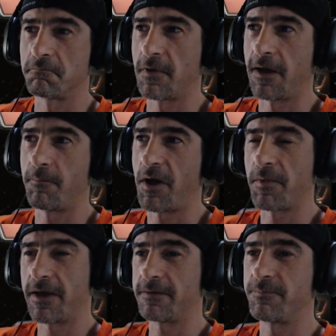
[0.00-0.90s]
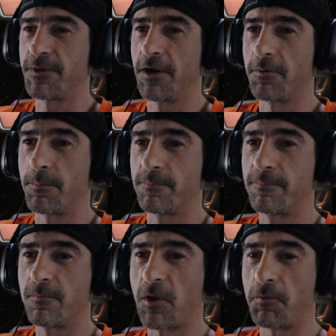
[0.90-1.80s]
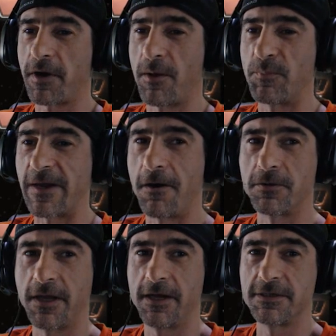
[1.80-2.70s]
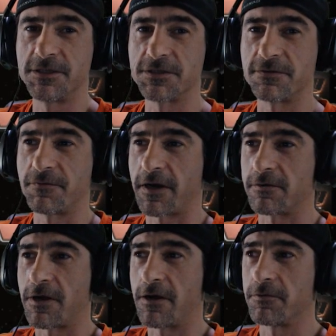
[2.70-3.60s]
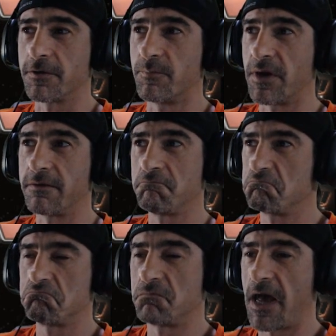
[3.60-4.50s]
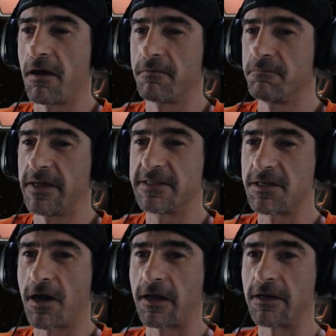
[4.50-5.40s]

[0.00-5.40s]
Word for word: Um, I may, you know, load it up now and then just to fuck around, but nah, it's not